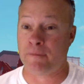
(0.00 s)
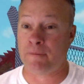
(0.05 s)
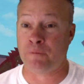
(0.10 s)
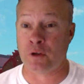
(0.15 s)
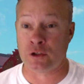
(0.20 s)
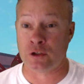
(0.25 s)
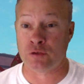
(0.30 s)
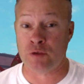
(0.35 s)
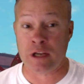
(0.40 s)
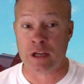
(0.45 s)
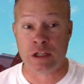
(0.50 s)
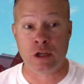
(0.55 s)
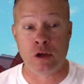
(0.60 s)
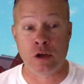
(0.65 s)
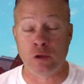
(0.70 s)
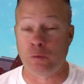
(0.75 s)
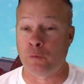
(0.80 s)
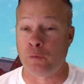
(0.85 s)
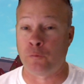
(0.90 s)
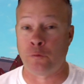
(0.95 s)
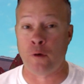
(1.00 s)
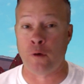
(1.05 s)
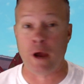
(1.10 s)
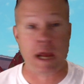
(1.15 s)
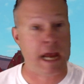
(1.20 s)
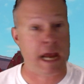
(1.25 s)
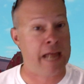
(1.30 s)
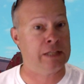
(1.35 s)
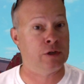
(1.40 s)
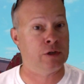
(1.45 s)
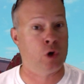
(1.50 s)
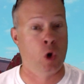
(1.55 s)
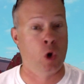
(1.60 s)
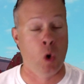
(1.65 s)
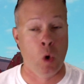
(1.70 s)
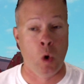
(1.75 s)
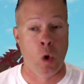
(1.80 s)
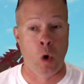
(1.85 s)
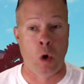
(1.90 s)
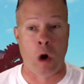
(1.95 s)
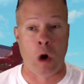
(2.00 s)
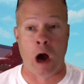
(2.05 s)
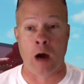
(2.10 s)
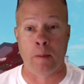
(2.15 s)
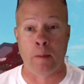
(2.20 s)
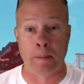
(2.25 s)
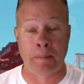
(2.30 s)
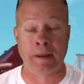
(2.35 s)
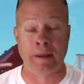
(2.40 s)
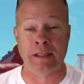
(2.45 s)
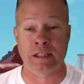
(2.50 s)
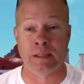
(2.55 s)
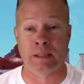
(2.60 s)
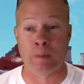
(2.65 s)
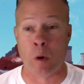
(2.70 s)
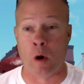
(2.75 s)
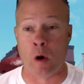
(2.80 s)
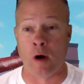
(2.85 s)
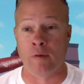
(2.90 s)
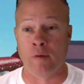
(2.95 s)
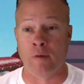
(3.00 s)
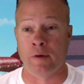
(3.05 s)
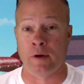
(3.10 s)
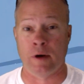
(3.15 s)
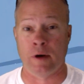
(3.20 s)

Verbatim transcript: first 3 dudes for free. It's cool. I'm going to play some more of it